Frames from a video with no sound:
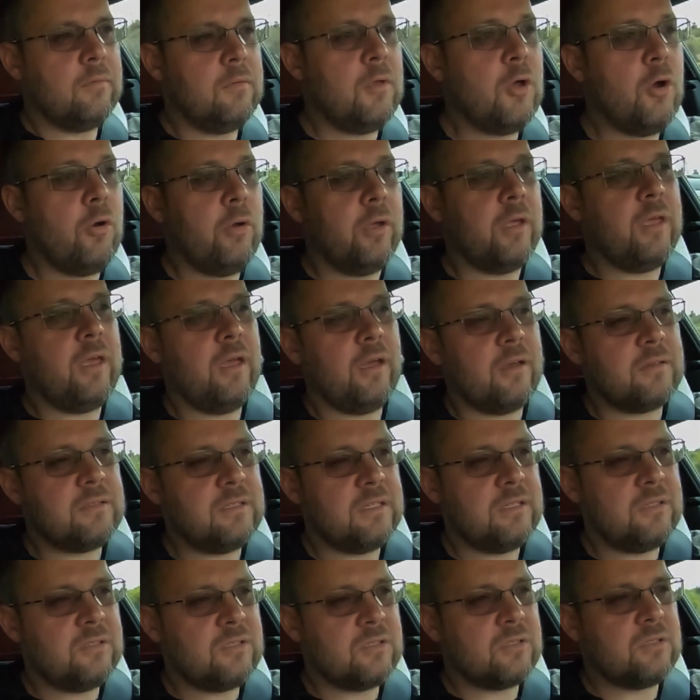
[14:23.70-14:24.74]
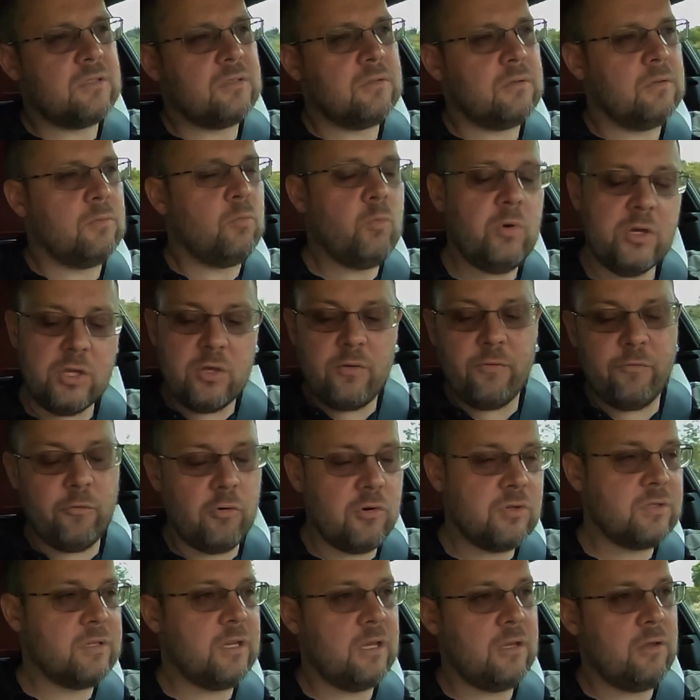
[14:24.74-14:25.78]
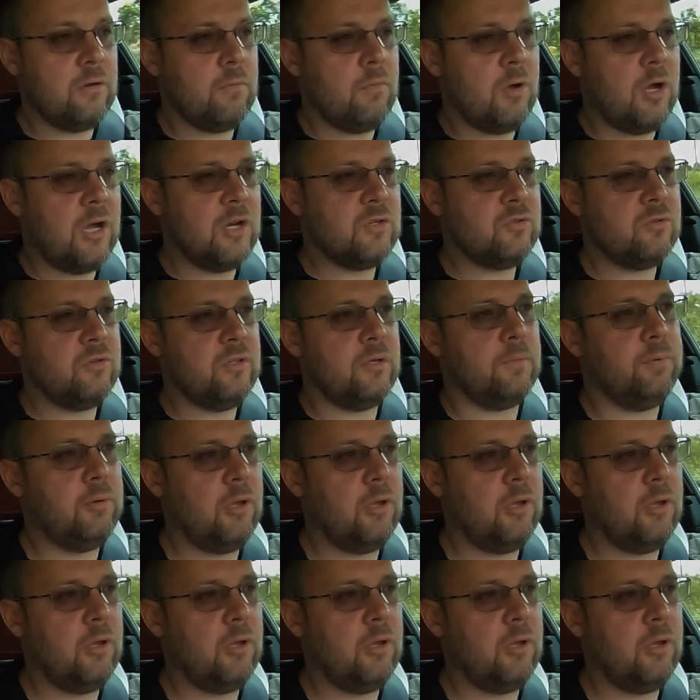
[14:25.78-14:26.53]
No, it can't, because when you first get your module and you